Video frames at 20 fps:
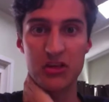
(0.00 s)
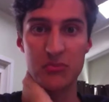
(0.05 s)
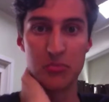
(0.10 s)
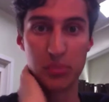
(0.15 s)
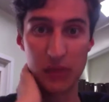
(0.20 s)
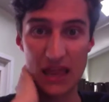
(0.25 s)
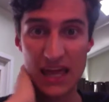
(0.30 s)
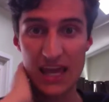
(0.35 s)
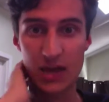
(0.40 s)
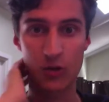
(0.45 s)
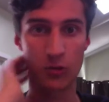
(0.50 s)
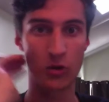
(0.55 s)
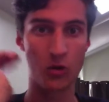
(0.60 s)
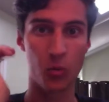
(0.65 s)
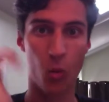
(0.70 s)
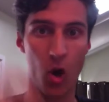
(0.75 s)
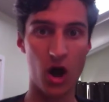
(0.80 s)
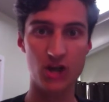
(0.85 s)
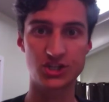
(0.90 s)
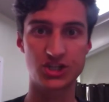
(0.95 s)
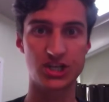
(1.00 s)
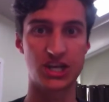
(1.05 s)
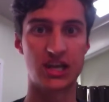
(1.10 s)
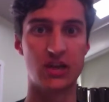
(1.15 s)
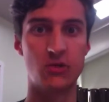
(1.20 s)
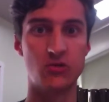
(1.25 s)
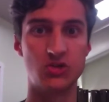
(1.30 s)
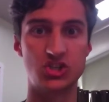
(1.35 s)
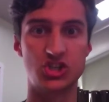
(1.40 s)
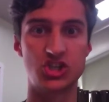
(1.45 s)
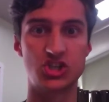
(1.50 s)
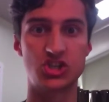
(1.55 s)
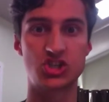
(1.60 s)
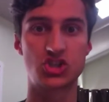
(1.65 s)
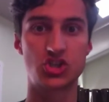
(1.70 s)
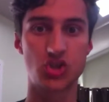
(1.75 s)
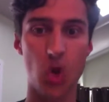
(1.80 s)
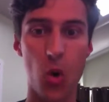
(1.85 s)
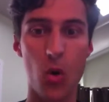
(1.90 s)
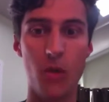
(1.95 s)
blink when watching it. It was
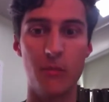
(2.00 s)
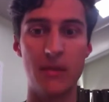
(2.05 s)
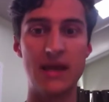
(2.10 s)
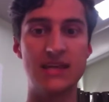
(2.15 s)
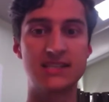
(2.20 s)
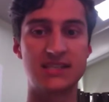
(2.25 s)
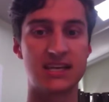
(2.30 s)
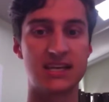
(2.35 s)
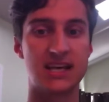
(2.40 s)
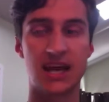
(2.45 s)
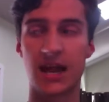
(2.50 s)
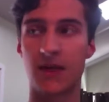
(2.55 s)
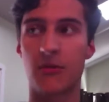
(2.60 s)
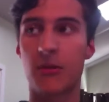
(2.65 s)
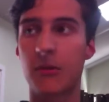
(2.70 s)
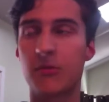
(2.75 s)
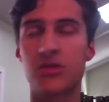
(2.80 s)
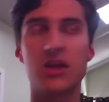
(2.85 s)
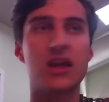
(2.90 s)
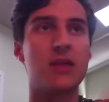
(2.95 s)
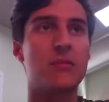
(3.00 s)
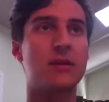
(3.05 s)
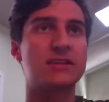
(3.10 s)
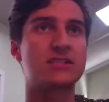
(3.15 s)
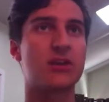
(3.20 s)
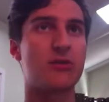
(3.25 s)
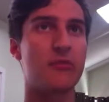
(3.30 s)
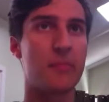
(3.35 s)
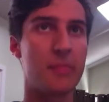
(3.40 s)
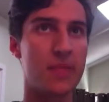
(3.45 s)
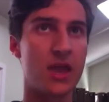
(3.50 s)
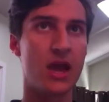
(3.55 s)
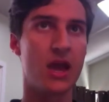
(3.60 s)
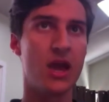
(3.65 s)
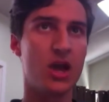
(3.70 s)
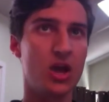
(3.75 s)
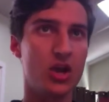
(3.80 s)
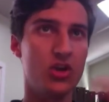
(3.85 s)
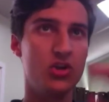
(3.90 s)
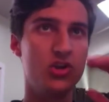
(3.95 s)
just so amazing. I remember thinking to myself,
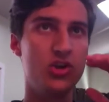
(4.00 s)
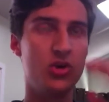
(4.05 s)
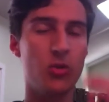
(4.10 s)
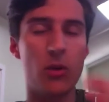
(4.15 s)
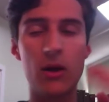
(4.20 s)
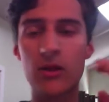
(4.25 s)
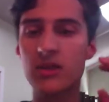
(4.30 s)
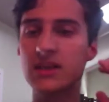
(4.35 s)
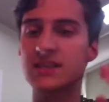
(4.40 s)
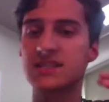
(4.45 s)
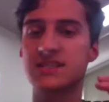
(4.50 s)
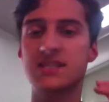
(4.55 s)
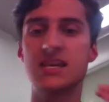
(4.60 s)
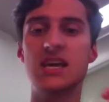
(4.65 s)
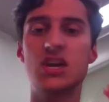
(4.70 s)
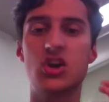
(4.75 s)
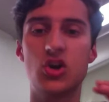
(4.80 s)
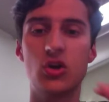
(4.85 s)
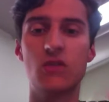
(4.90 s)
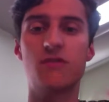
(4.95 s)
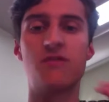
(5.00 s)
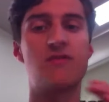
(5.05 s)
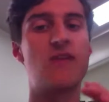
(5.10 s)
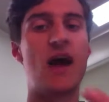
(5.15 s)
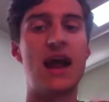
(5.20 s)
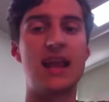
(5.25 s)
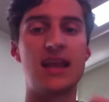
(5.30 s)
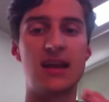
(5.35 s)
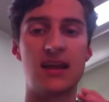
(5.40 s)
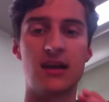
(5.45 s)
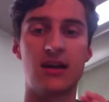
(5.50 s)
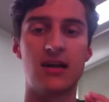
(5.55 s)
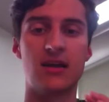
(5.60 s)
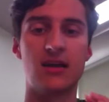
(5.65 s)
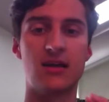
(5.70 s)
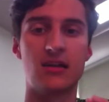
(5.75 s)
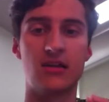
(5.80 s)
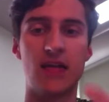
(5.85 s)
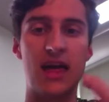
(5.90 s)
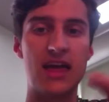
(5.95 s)
you rarely see good fighting
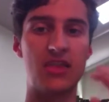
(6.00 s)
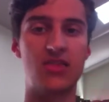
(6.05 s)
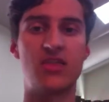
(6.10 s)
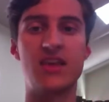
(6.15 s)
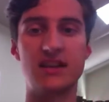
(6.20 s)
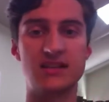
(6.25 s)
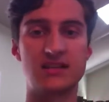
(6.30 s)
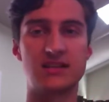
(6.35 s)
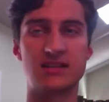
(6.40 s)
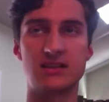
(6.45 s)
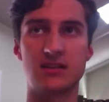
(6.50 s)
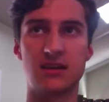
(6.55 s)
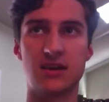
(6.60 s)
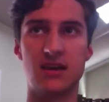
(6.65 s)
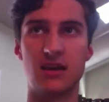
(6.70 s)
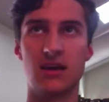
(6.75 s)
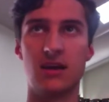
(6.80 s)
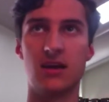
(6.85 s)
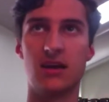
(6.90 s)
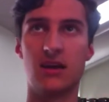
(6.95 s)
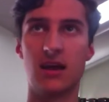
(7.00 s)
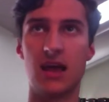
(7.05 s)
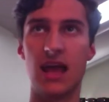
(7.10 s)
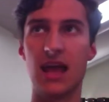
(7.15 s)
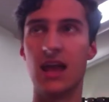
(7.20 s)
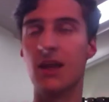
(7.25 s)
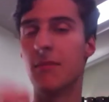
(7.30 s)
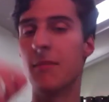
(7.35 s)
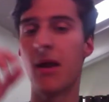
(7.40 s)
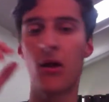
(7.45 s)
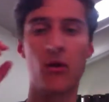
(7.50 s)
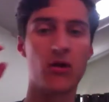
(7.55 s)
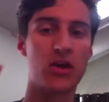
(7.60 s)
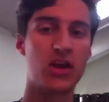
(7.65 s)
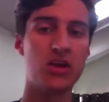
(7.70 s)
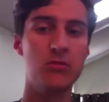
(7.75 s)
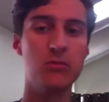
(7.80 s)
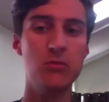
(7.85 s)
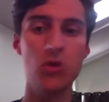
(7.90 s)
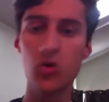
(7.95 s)
like this in
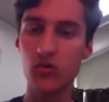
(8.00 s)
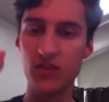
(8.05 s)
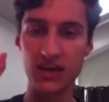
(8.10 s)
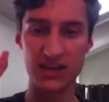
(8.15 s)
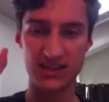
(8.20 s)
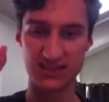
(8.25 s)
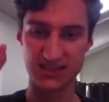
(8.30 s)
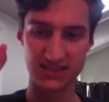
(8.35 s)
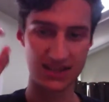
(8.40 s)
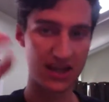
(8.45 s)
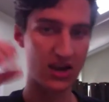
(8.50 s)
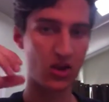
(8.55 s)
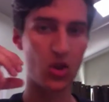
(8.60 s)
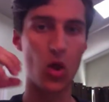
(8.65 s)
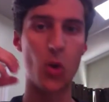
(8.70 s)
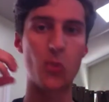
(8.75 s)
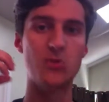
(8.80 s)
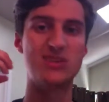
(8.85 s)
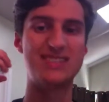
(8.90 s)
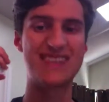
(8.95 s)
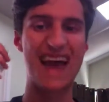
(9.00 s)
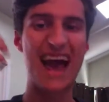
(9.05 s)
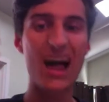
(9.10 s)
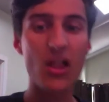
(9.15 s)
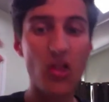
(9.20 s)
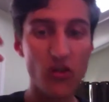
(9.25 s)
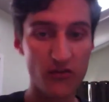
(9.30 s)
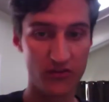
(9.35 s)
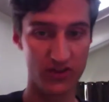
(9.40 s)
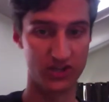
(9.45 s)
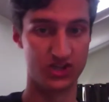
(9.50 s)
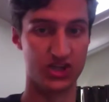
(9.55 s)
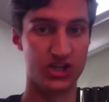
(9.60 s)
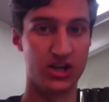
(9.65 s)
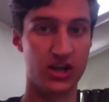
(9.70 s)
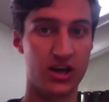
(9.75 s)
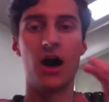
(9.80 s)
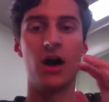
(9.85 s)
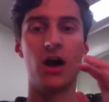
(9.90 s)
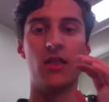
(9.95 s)
American movies, let alone
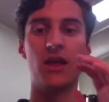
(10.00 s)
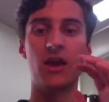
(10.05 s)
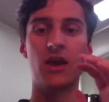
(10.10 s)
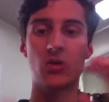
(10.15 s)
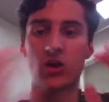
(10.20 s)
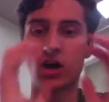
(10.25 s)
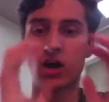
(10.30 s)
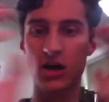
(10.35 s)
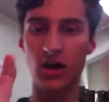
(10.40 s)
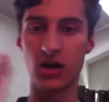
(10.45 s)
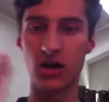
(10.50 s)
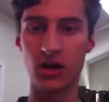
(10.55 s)
television. Usually